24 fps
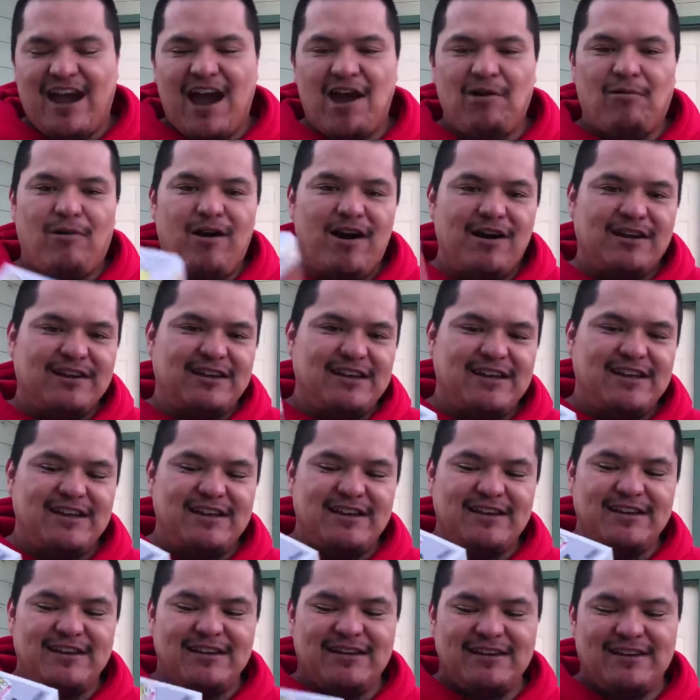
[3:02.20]
I walked
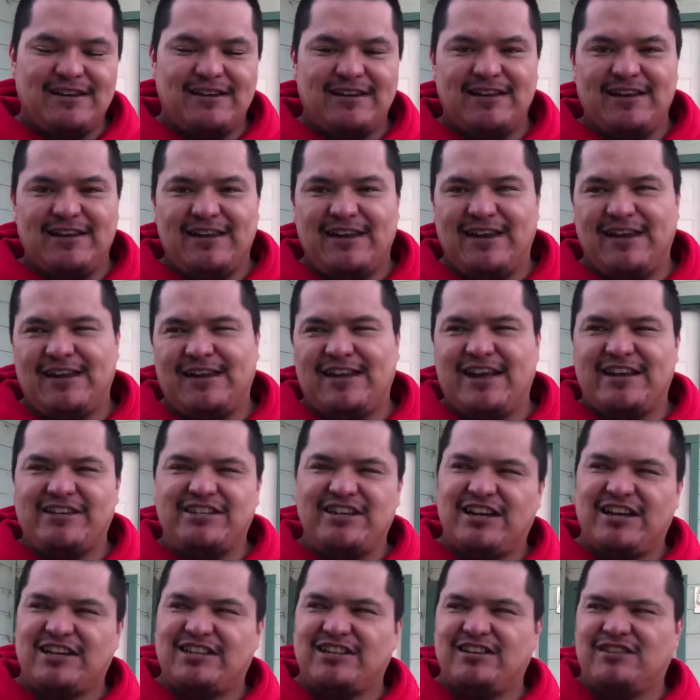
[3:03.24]
in and I
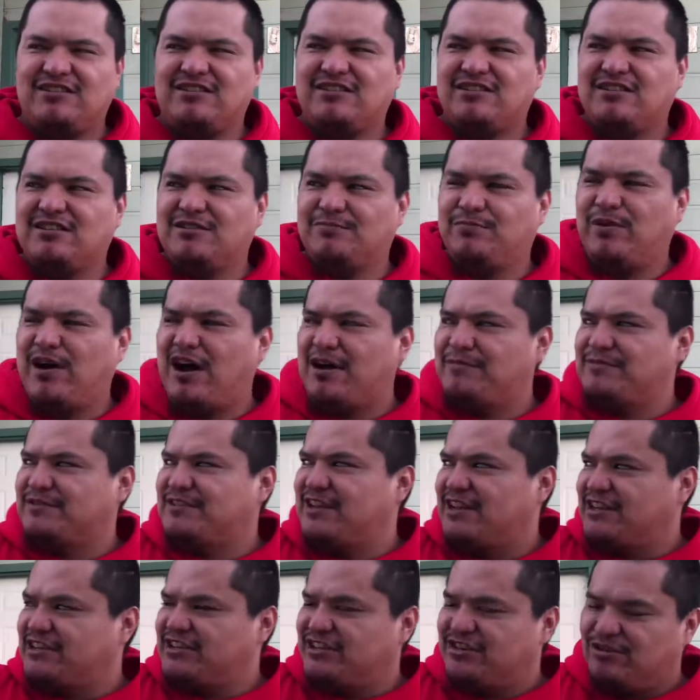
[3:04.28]
checked the pop
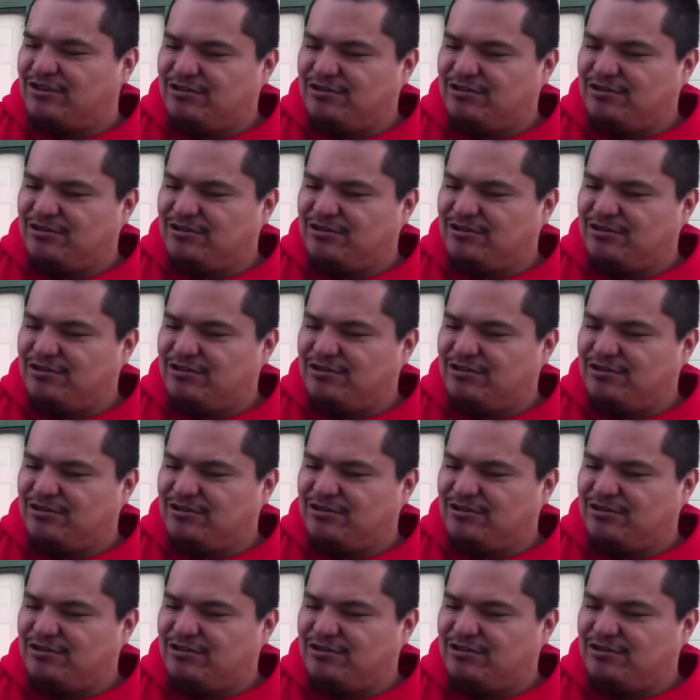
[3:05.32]
section,